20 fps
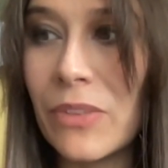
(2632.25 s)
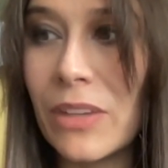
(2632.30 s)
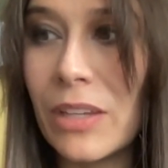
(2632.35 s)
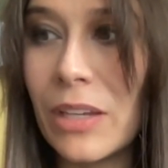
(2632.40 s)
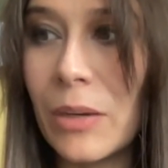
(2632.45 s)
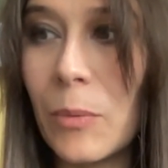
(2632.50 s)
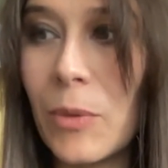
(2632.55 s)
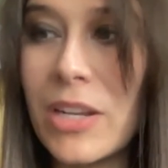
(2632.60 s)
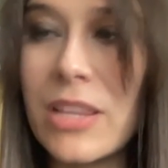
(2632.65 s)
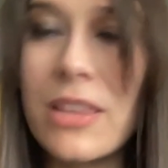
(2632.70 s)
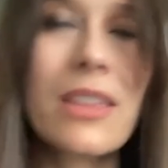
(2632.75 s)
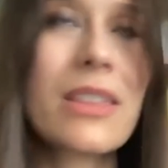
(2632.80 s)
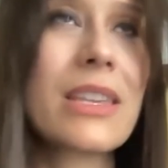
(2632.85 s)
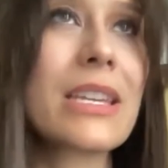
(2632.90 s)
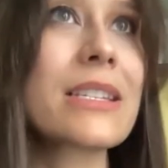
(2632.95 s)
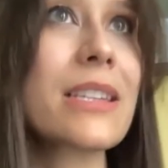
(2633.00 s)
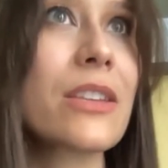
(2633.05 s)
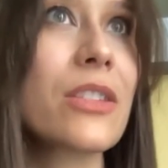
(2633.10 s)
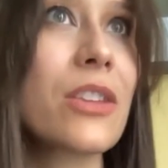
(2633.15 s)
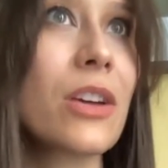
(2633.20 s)
one of the
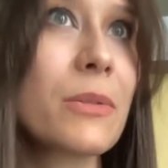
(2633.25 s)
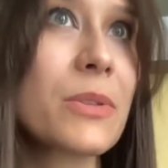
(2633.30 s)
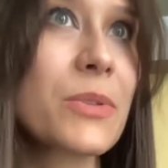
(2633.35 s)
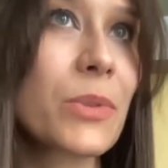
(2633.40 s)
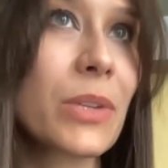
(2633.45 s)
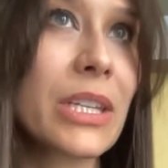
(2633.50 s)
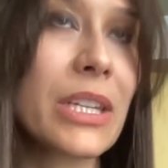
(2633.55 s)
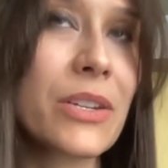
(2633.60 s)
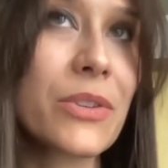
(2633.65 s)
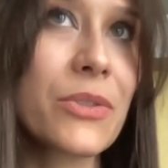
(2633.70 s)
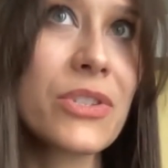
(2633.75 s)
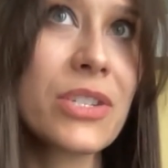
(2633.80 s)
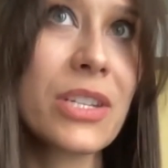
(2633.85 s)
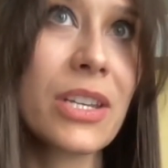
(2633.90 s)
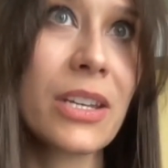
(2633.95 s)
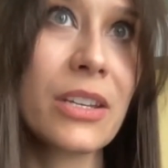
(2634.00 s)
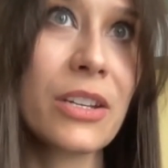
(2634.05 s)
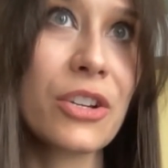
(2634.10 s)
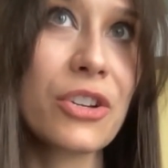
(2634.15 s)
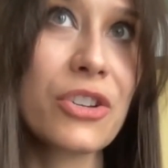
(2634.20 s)
things I thought was really
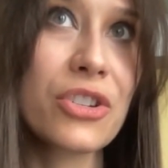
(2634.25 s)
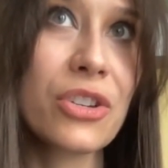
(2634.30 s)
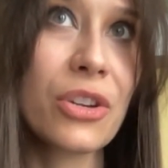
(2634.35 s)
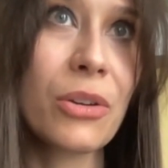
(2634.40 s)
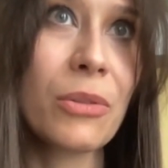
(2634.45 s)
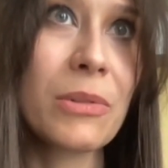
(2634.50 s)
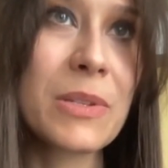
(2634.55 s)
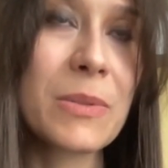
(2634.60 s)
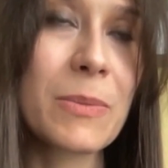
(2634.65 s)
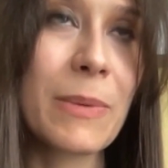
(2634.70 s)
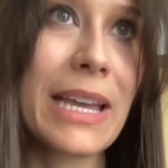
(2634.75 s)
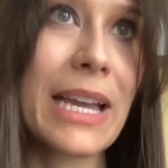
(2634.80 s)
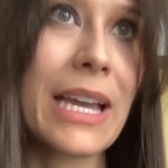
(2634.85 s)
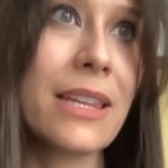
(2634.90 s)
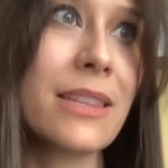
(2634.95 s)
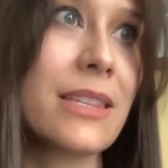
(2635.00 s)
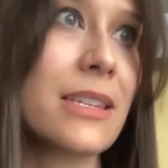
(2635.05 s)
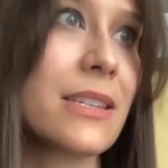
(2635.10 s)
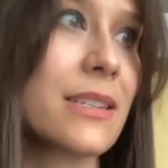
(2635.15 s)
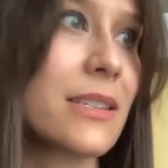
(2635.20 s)
interesting in our show was we
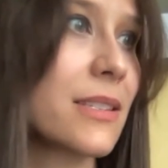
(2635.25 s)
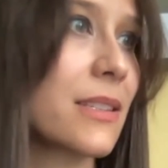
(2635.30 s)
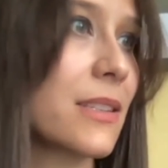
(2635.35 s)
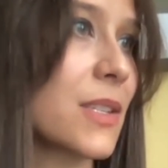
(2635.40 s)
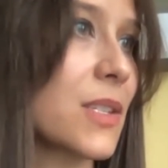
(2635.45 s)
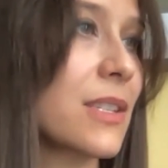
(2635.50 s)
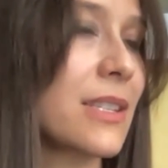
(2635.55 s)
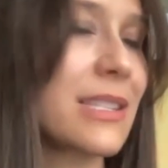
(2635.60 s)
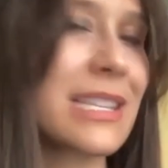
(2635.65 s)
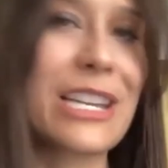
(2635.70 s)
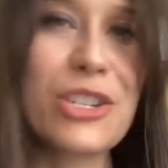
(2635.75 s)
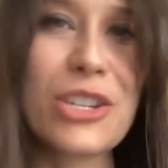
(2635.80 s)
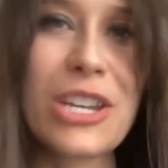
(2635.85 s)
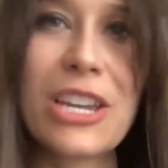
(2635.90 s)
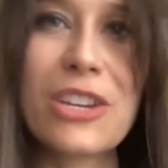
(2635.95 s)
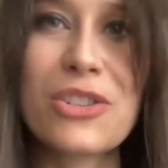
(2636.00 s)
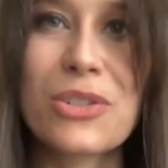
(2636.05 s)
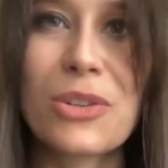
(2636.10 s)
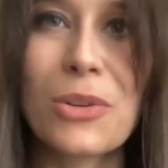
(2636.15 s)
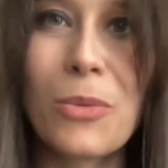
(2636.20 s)
had this
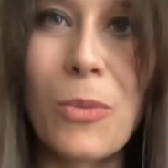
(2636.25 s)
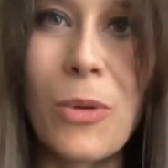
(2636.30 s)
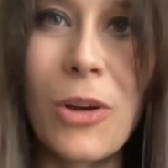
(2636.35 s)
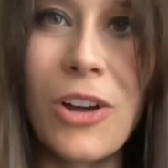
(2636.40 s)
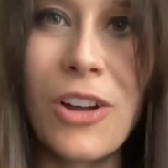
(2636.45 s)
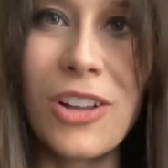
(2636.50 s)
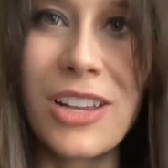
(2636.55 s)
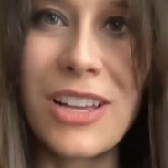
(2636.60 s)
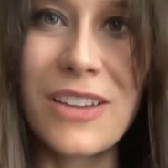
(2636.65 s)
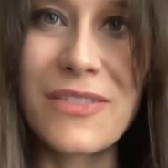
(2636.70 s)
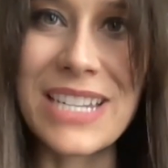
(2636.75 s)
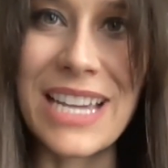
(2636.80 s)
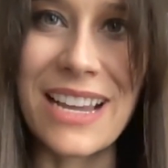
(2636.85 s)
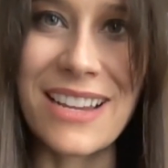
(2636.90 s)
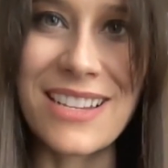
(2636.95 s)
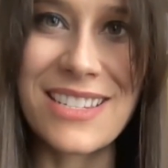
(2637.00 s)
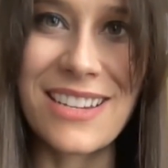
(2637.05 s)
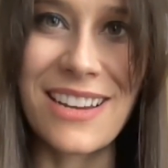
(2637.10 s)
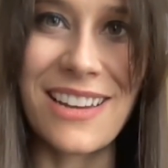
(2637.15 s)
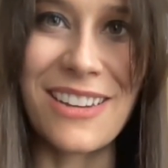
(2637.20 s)
educational wall of
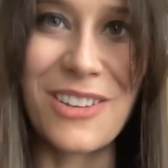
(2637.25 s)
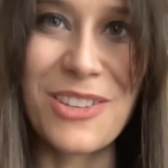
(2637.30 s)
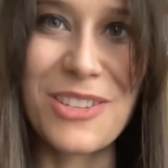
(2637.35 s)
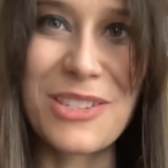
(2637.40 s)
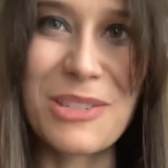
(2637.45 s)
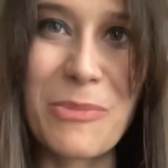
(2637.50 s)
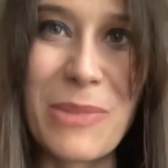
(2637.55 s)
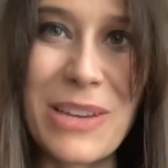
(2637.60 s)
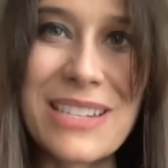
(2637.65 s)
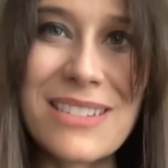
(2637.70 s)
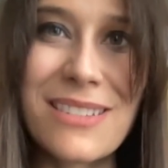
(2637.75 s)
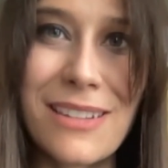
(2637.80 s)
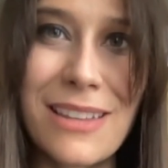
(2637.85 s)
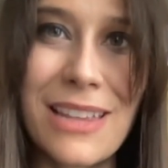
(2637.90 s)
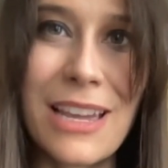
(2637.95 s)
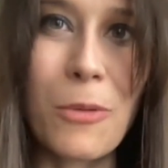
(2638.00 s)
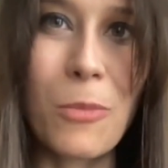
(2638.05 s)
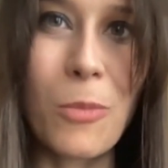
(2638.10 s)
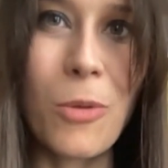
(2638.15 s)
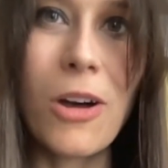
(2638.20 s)
textiles, and basically
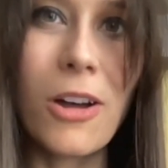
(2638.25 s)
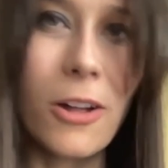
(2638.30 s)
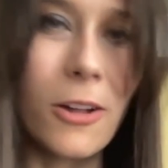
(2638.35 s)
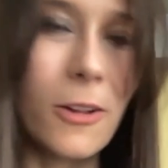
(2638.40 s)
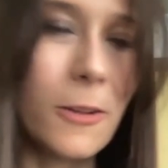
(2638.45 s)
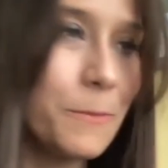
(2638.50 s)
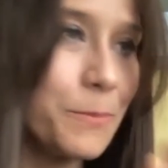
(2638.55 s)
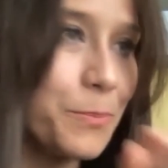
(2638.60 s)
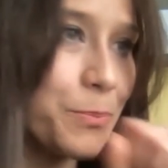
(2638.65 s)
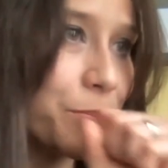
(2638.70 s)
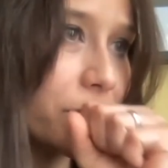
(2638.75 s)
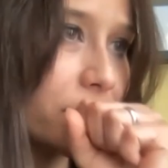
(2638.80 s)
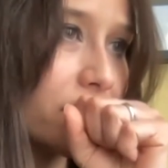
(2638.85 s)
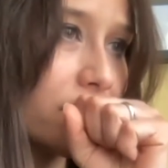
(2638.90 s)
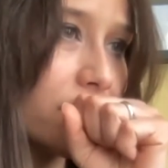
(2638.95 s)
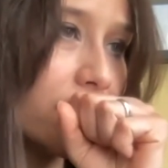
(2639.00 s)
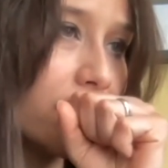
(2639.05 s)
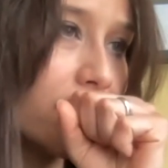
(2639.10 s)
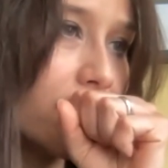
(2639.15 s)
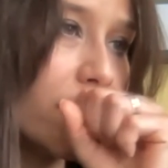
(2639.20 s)
that wall
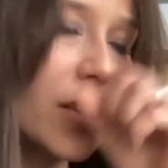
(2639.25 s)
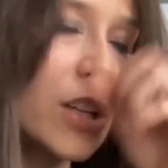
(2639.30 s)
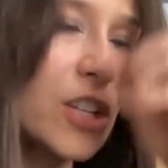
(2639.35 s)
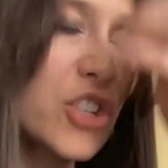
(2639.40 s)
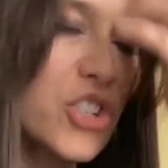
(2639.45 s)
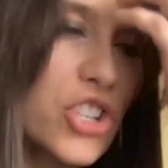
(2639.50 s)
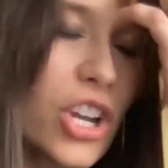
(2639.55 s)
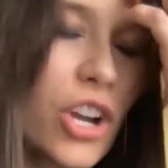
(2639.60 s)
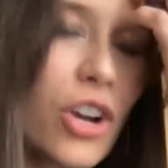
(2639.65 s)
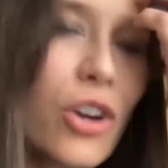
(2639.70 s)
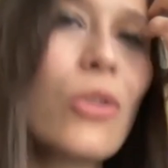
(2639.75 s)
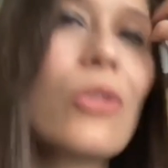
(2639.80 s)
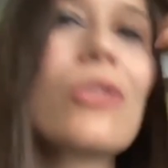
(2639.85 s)
showed